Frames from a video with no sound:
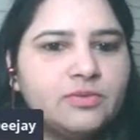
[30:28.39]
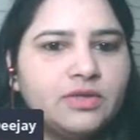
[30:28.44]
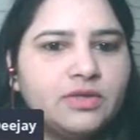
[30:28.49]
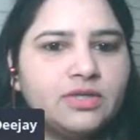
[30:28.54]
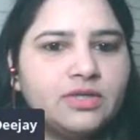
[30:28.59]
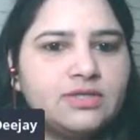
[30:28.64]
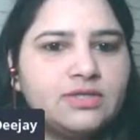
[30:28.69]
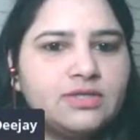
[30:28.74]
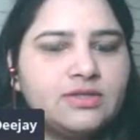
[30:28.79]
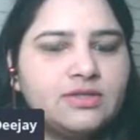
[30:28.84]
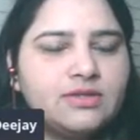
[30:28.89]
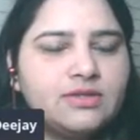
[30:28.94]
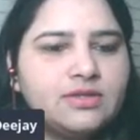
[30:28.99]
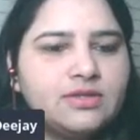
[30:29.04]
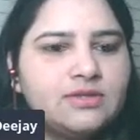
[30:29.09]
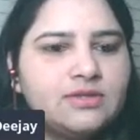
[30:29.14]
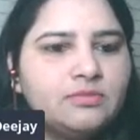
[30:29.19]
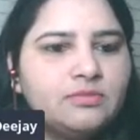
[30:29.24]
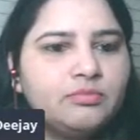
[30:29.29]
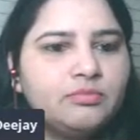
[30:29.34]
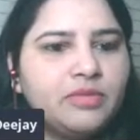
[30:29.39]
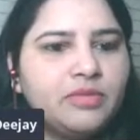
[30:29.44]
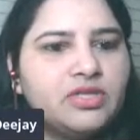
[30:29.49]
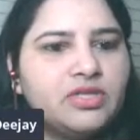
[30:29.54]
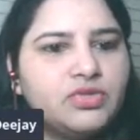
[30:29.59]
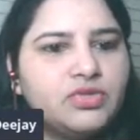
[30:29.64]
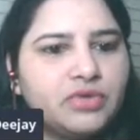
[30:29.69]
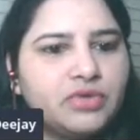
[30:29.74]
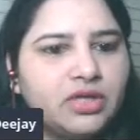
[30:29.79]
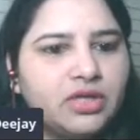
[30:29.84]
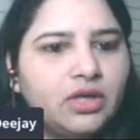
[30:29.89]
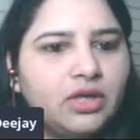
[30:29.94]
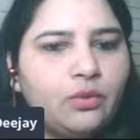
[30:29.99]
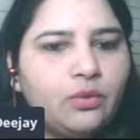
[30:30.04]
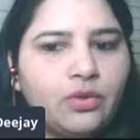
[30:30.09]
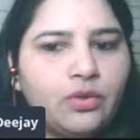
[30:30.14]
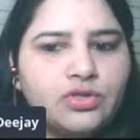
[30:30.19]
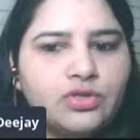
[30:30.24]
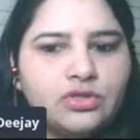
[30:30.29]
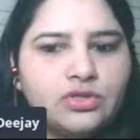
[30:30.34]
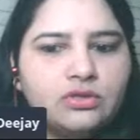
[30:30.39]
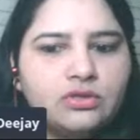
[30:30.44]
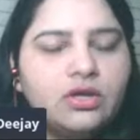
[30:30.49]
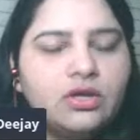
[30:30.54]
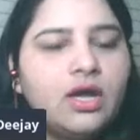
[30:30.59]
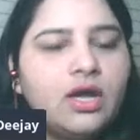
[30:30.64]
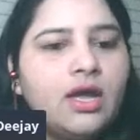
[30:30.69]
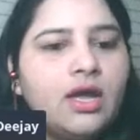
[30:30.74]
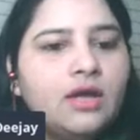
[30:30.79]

because this is a bit tricky question.